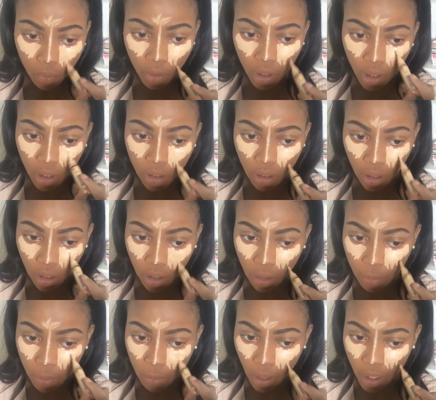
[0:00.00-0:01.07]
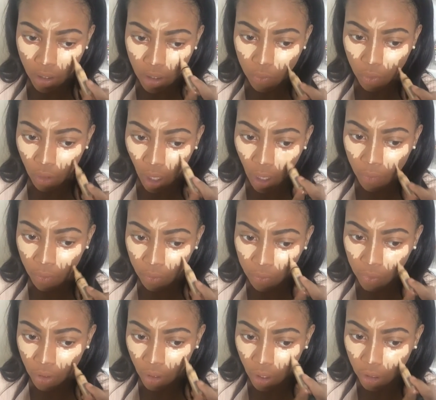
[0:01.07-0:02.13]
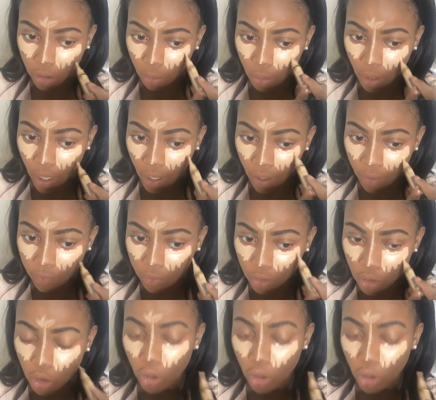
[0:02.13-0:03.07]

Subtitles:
Really good thing to keep in mind is if you ever feel like you have